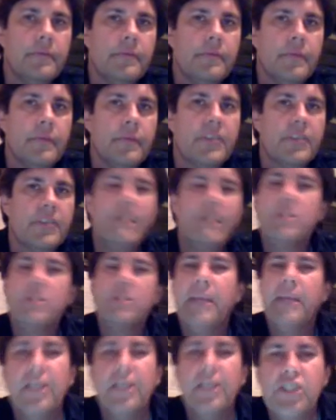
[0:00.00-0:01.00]
there seems to
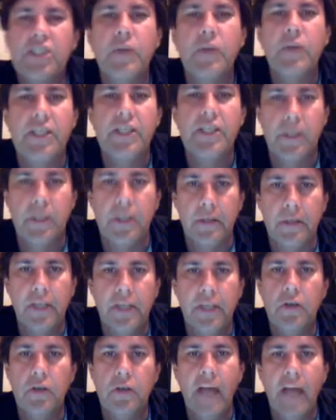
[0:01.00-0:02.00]
be constriction
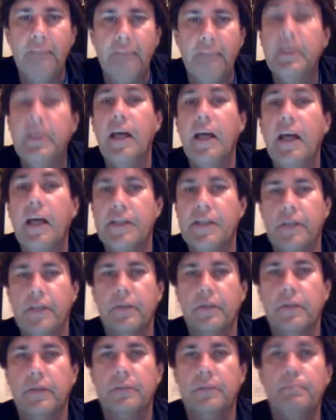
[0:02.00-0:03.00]
in your life because of
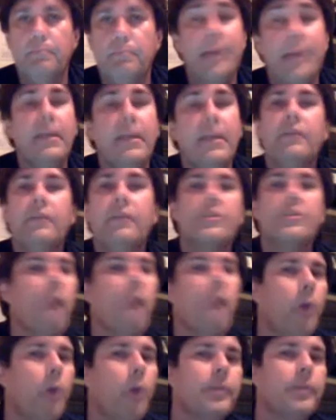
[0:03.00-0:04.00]
it maybe even some
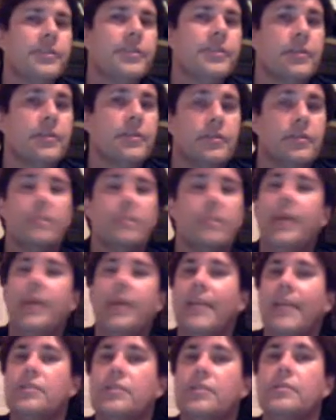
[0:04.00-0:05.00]
hopelessness in some
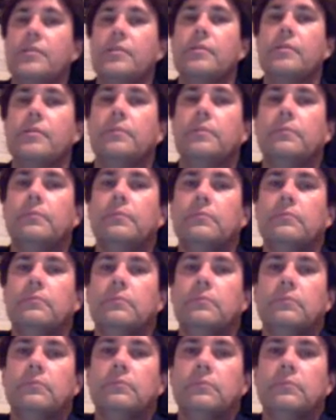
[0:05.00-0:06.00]
cases
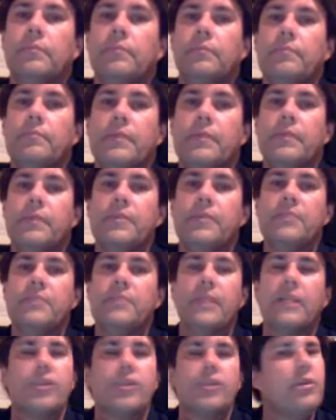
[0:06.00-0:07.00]
seems
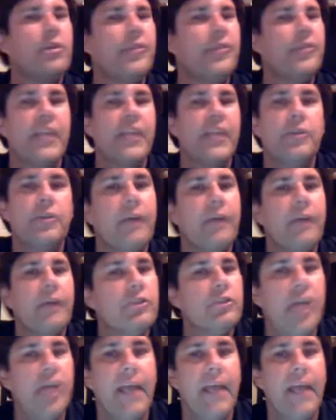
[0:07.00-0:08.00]
like certain things will never
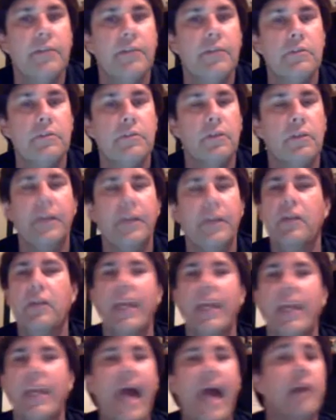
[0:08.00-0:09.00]
change they'll never
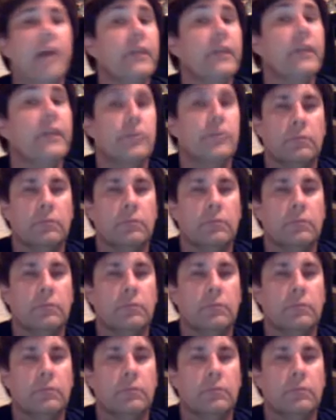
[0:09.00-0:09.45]
get out of it